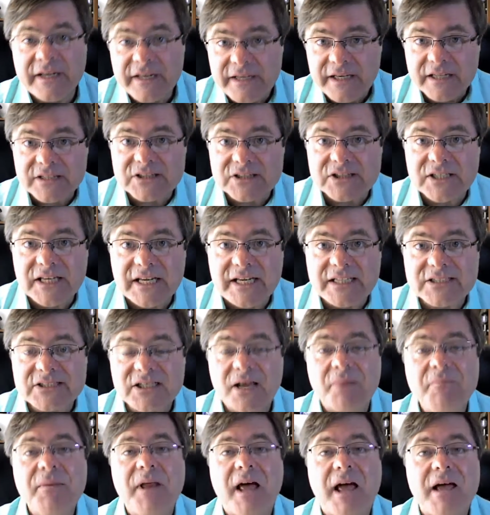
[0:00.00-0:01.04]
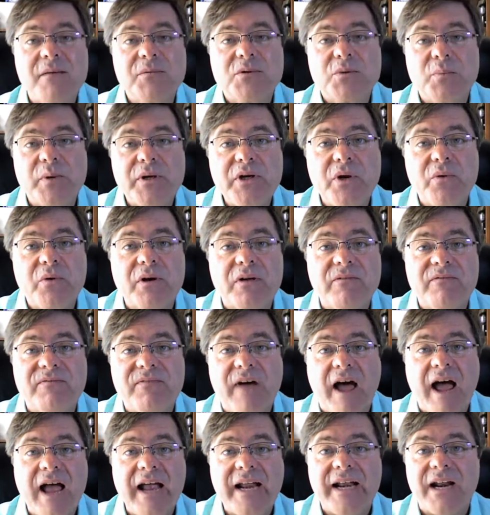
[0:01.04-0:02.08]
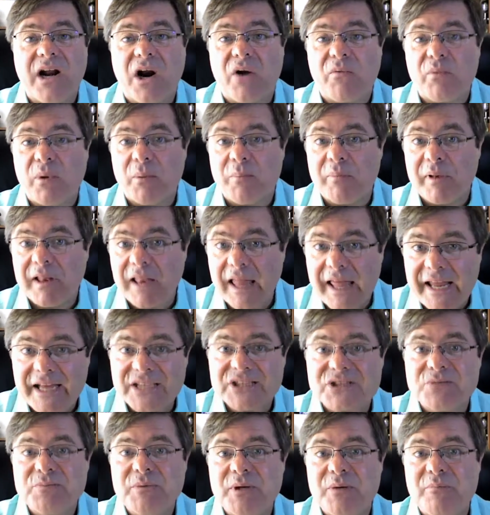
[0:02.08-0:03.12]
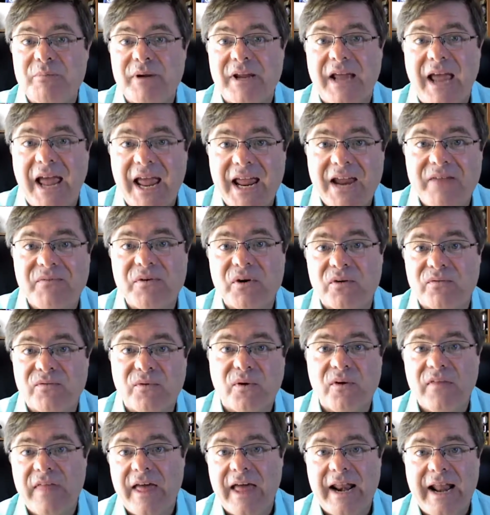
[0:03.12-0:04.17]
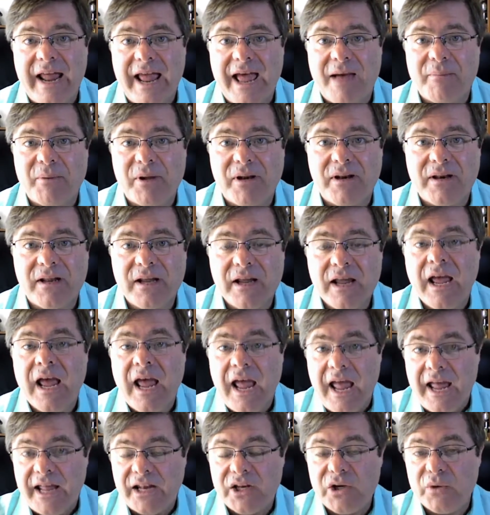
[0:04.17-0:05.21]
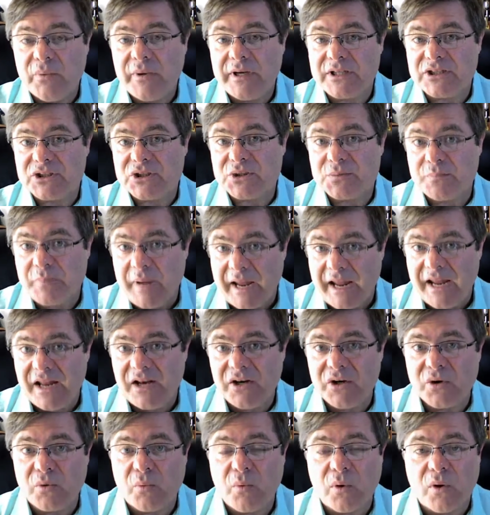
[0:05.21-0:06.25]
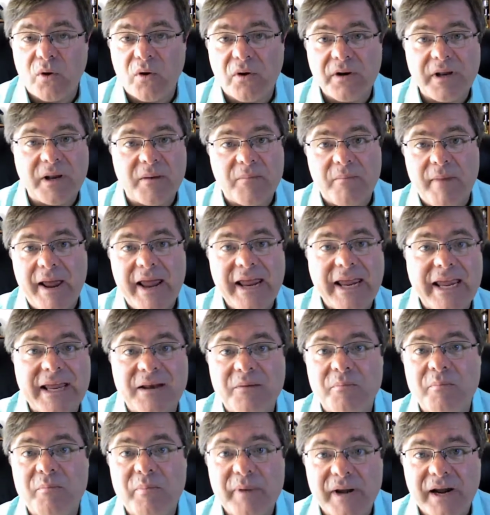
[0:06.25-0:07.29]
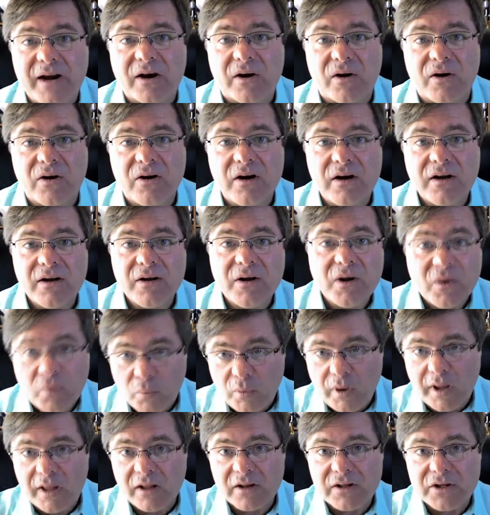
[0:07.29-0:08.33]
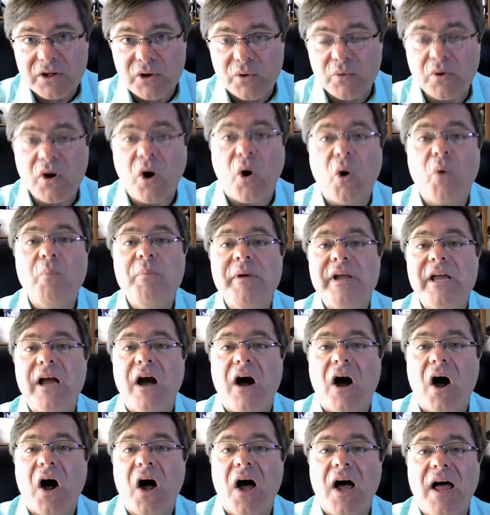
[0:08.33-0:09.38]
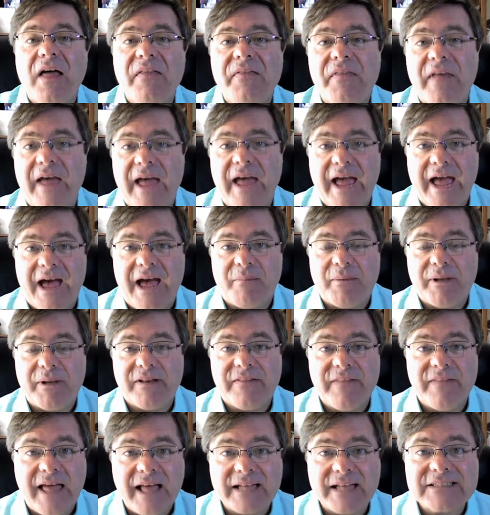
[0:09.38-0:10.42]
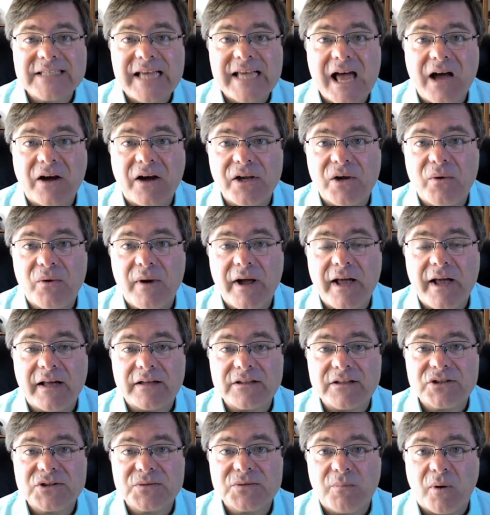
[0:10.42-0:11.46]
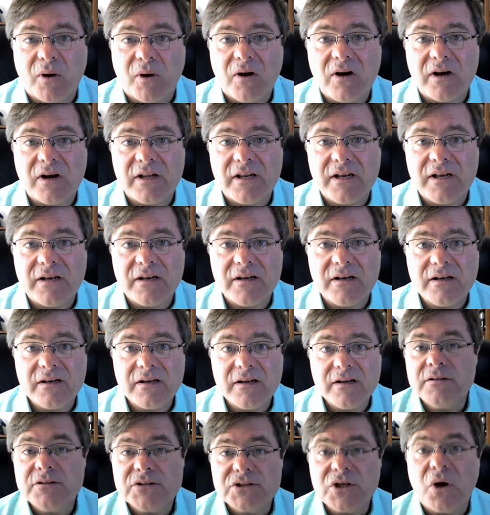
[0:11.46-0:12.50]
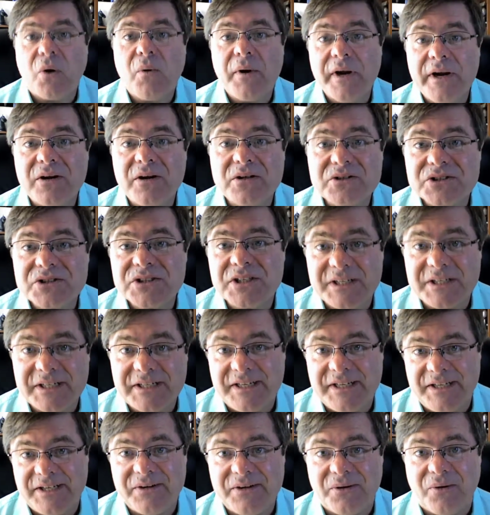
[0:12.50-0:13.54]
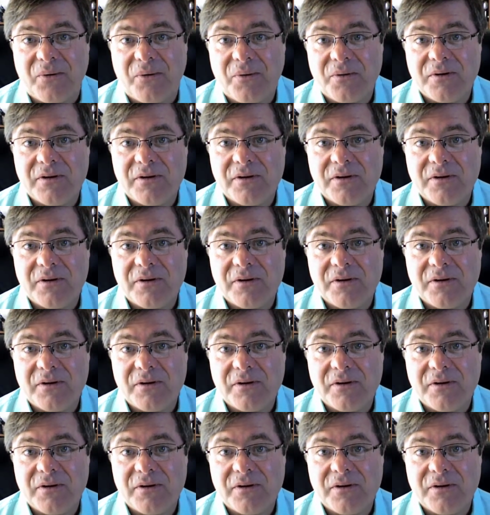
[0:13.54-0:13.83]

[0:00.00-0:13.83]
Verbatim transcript: You see, sometimes when you can find a replacement behavior for that habit and you expand your world and make it bigger, well, you go beyond the habit. That's how you outsmart it. So here's the deal.